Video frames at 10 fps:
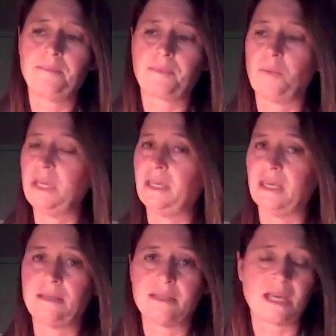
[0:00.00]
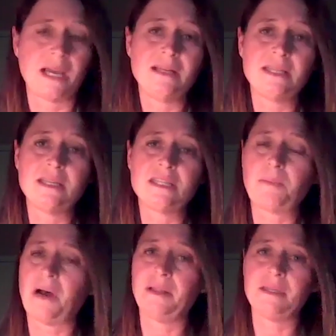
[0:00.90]
We get scientists,
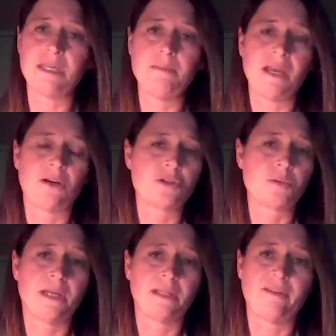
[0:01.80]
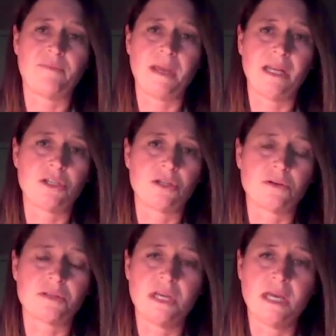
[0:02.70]
policymakers, wildlife managers,